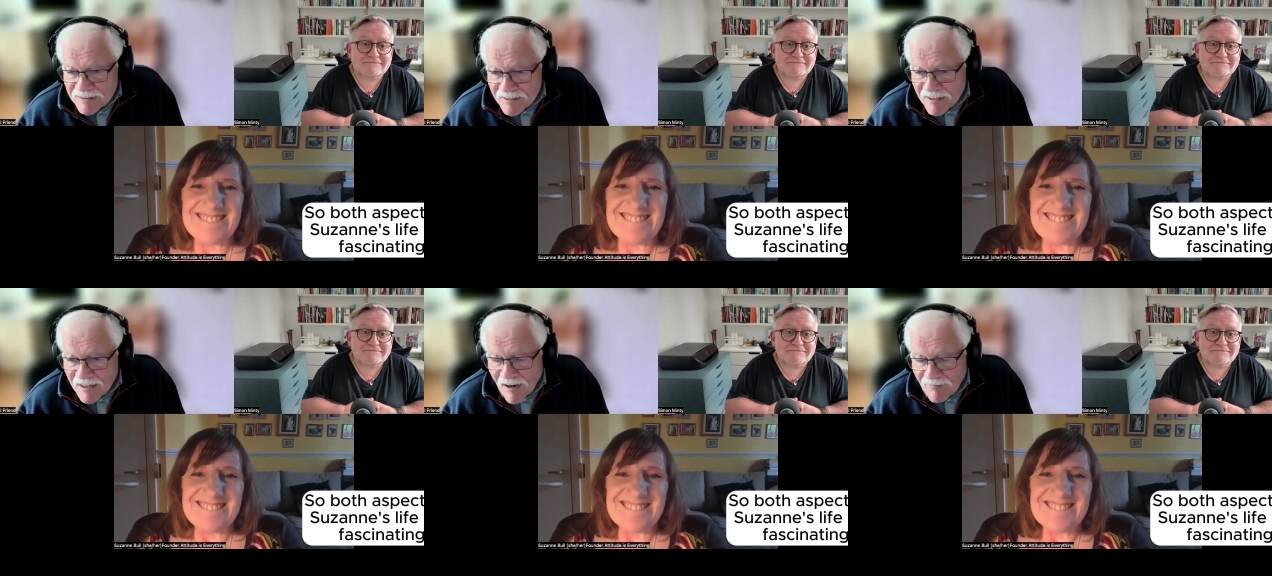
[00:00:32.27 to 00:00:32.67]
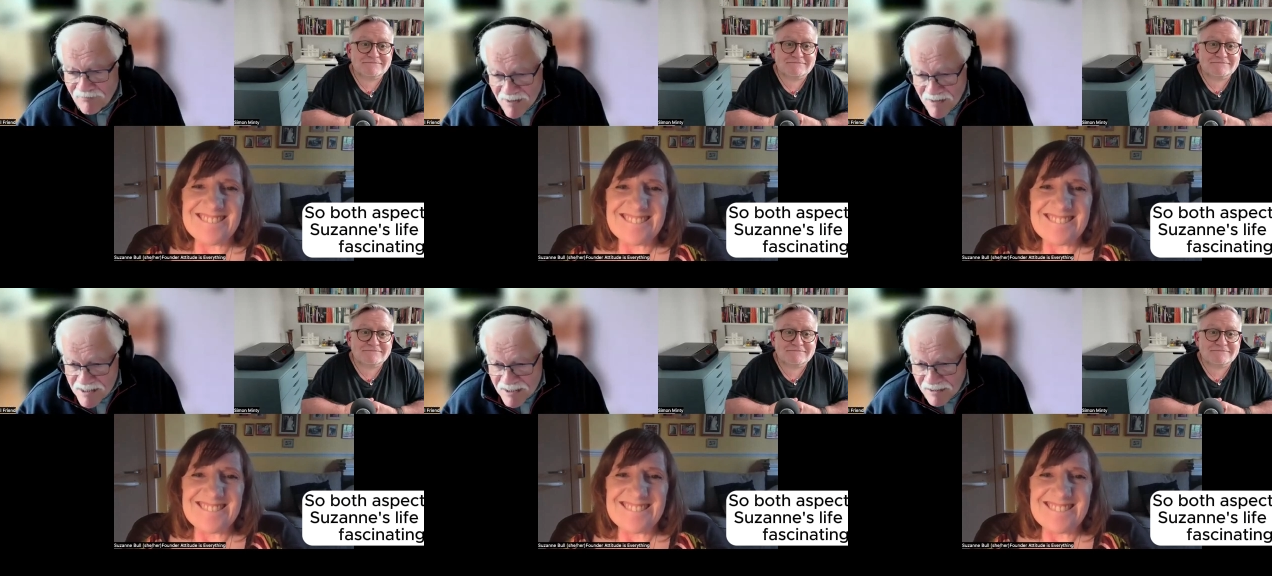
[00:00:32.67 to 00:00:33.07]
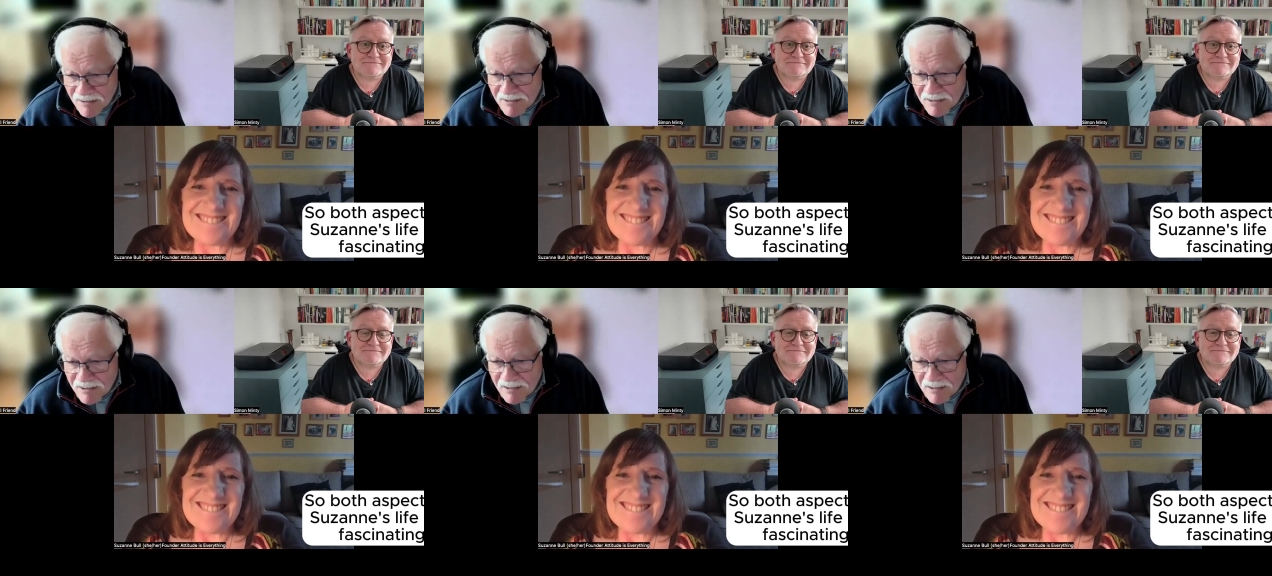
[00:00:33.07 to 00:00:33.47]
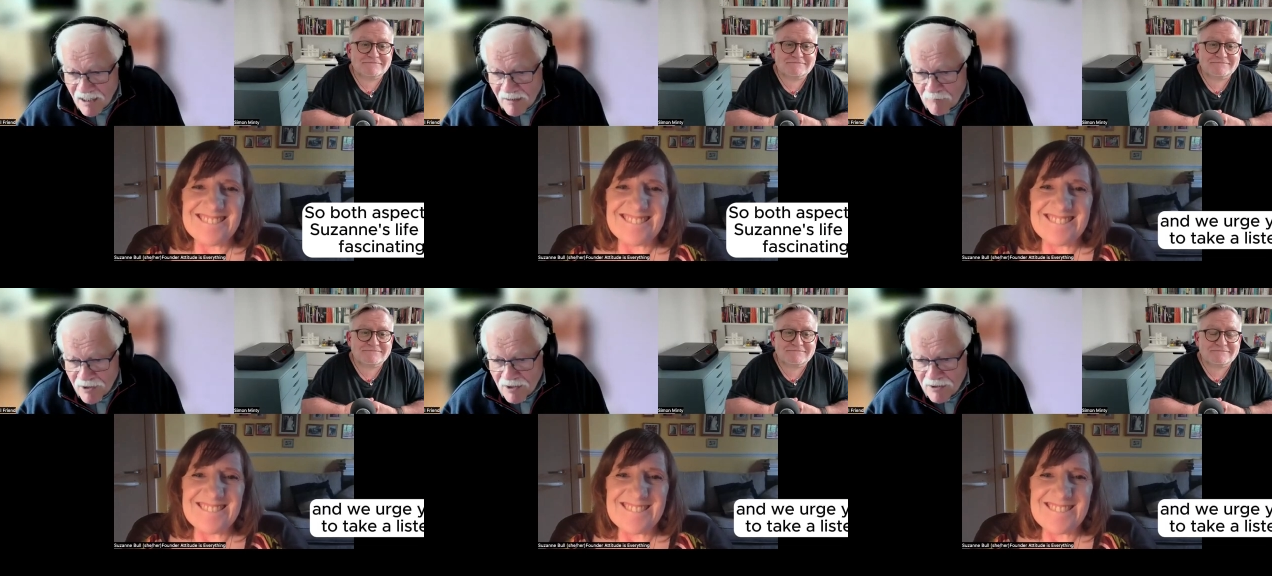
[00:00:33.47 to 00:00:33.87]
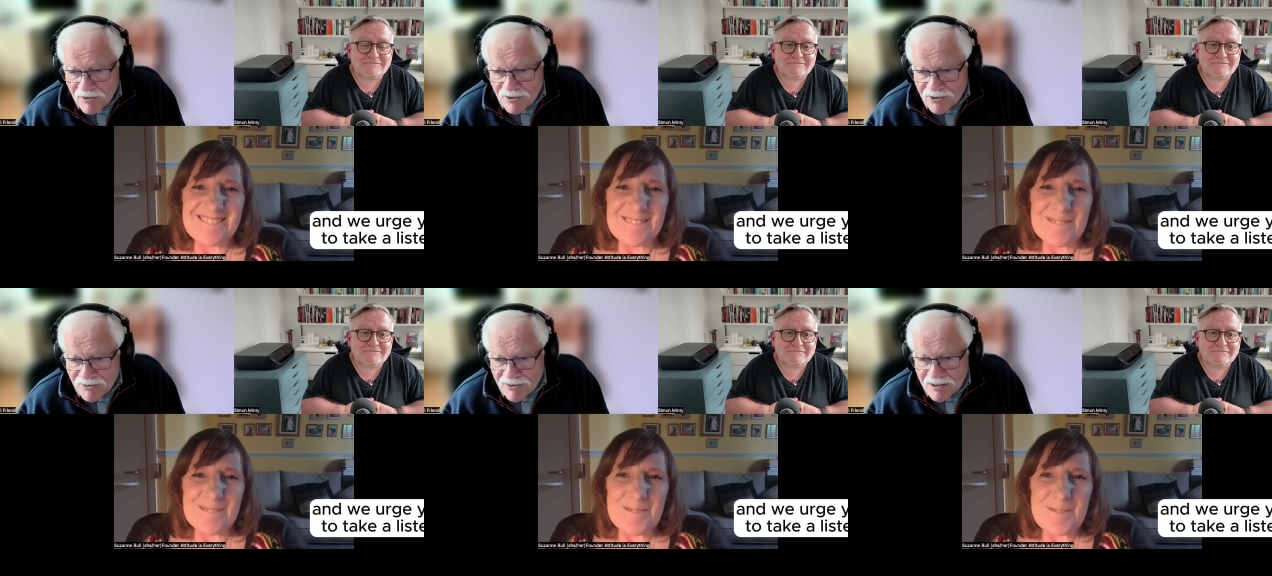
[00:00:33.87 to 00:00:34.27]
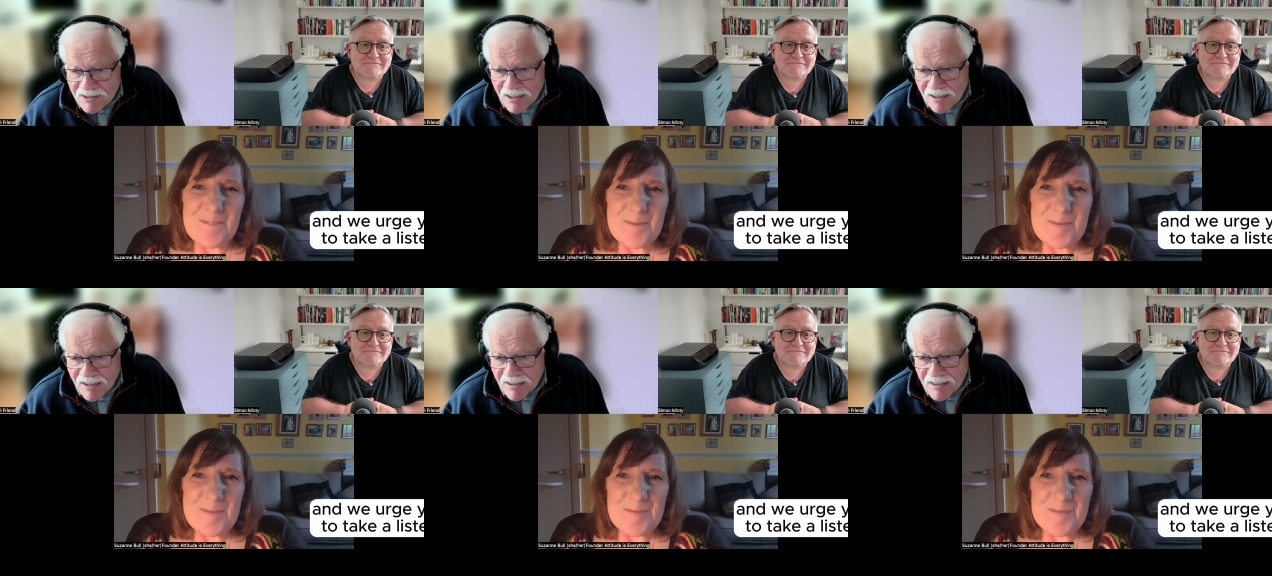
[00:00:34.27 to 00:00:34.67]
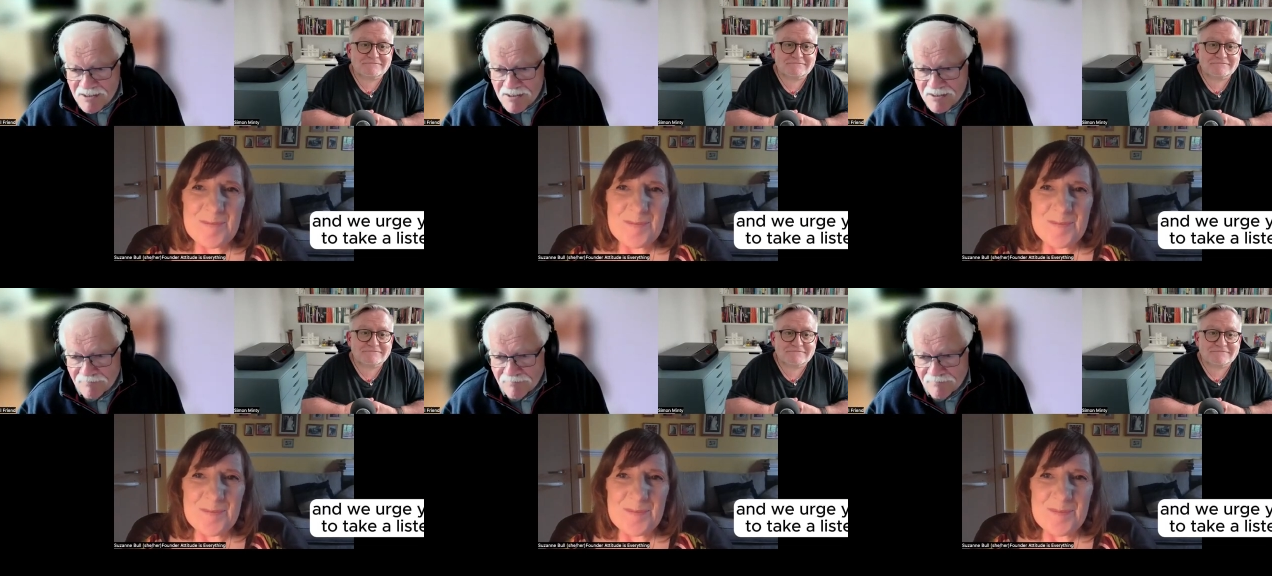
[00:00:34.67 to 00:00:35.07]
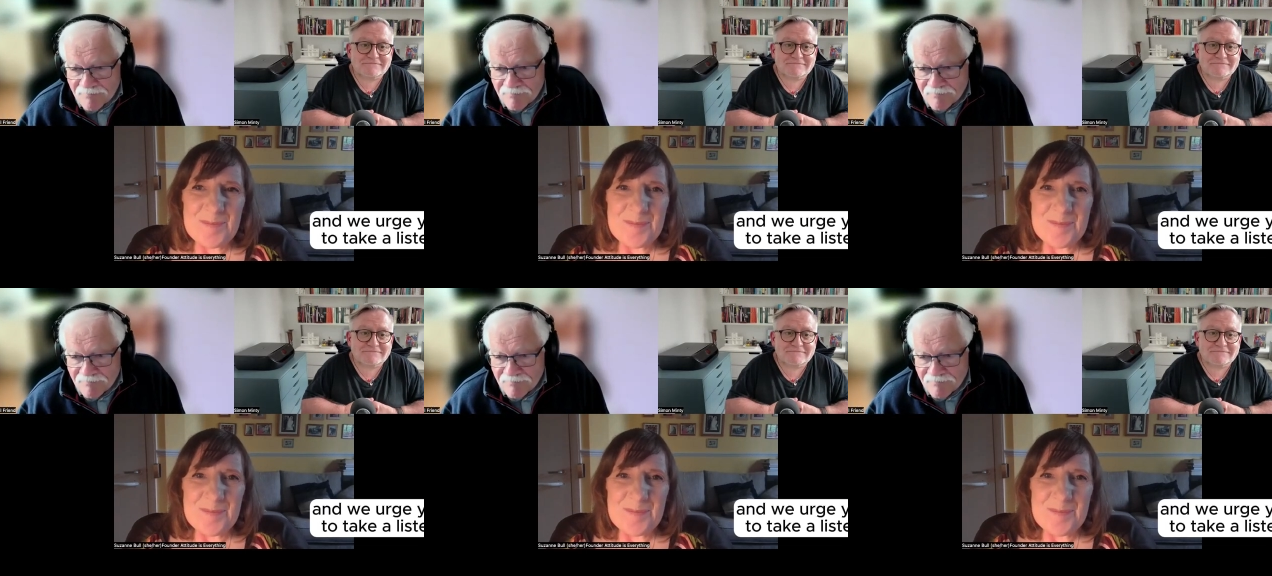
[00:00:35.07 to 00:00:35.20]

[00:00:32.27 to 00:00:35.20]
Speaker 1: are fascinating, and we urge you to take a listen.